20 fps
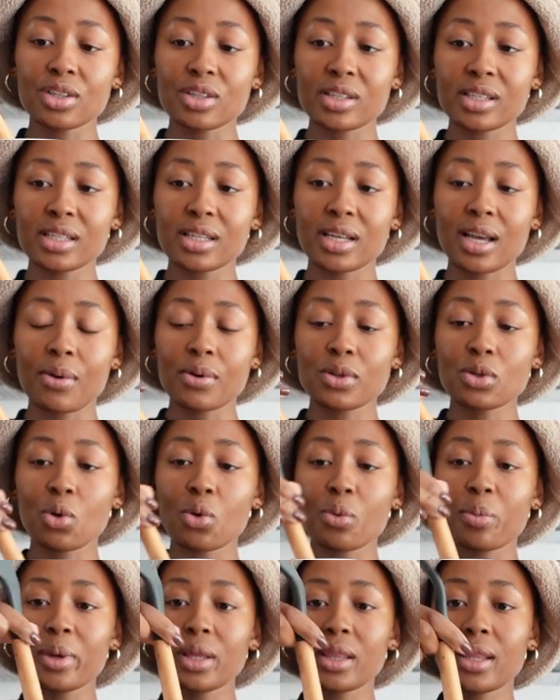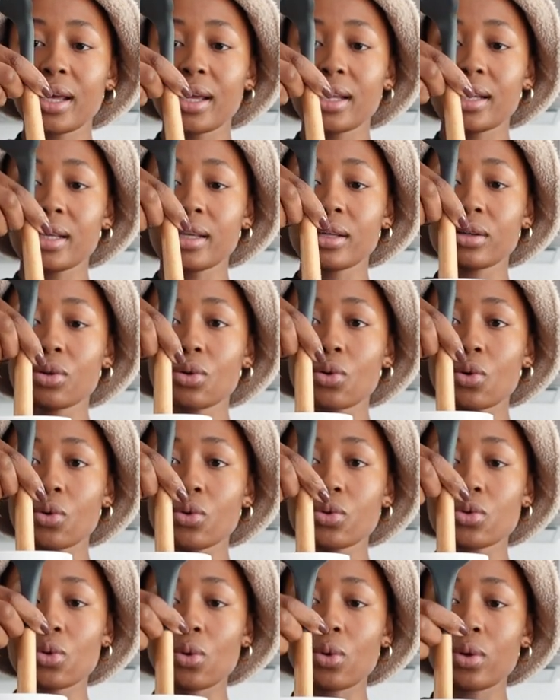see, I was hoping that it
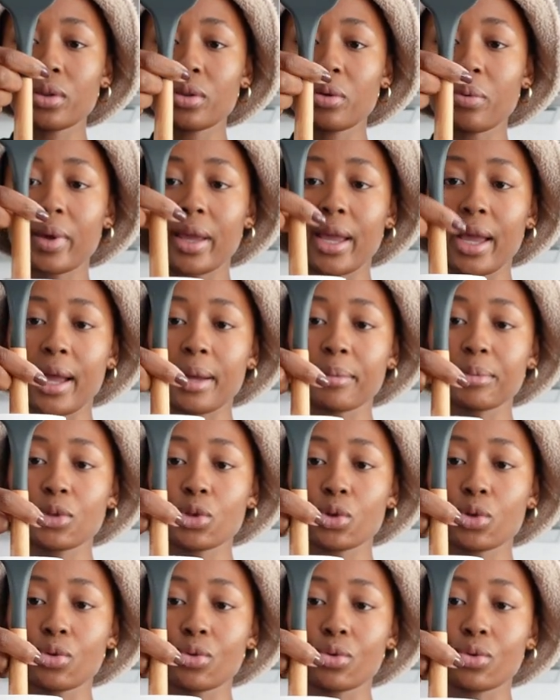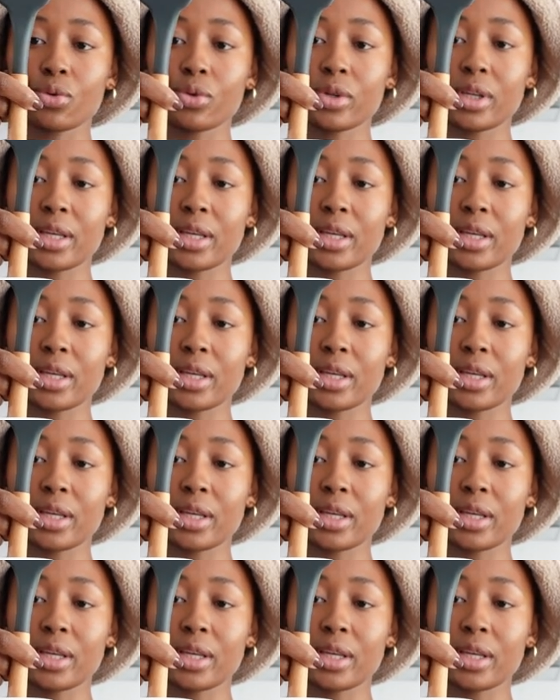goes all the way up to